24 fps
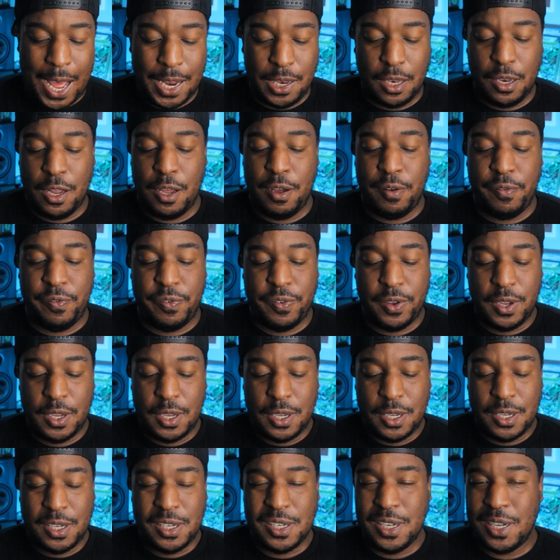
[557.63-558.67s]
I love
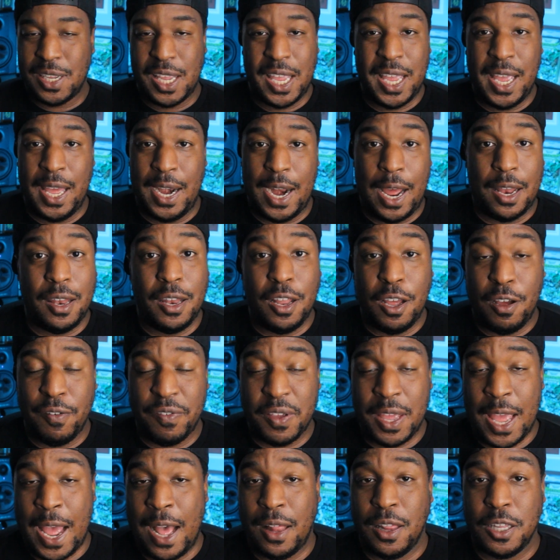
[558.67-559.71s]

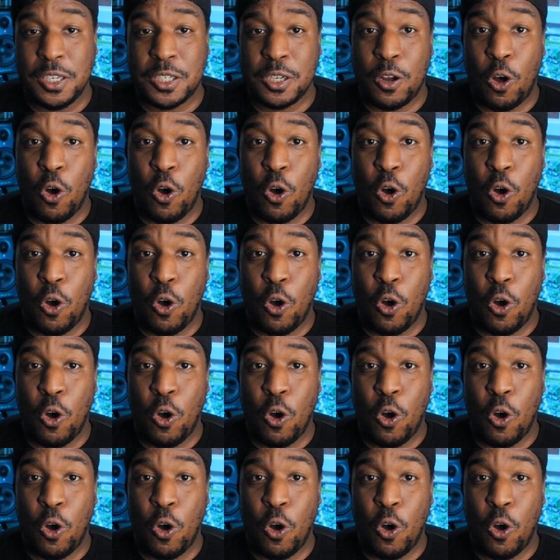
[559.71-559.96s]
Khaled's